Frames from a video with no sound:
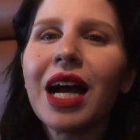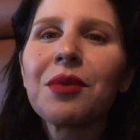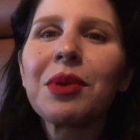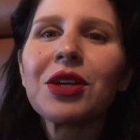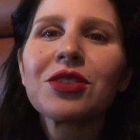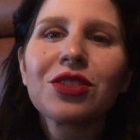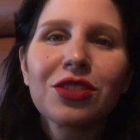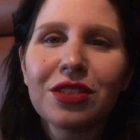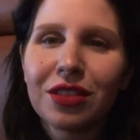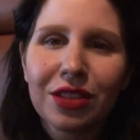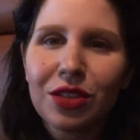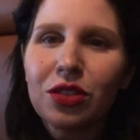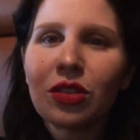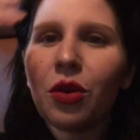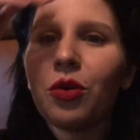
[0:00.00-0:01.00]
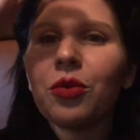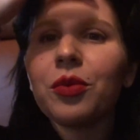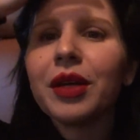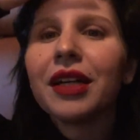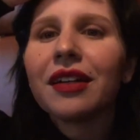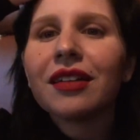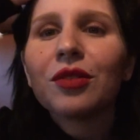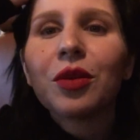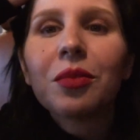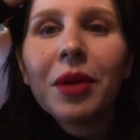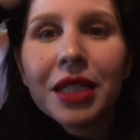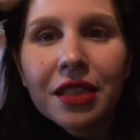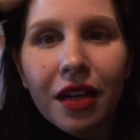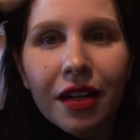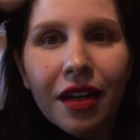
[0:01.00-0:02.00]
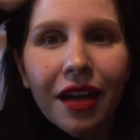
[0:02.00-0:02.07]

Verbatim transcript: eyebrows just look so weird with my dark